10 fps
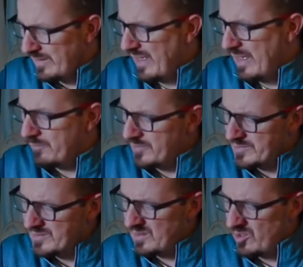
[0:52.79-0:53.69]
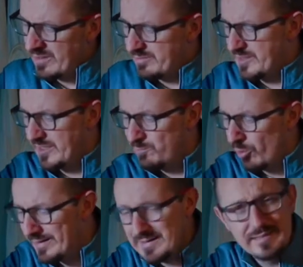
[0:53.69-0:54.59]
There's kind of 6
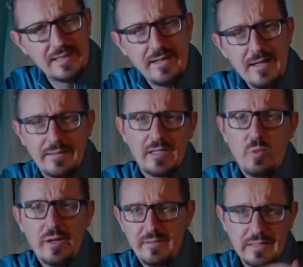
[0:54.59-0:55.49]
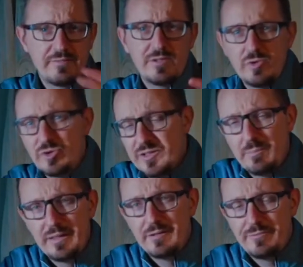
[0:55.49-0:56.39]
points that I wanted to give you just a
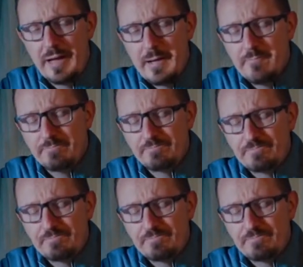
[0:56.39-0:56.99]
bit of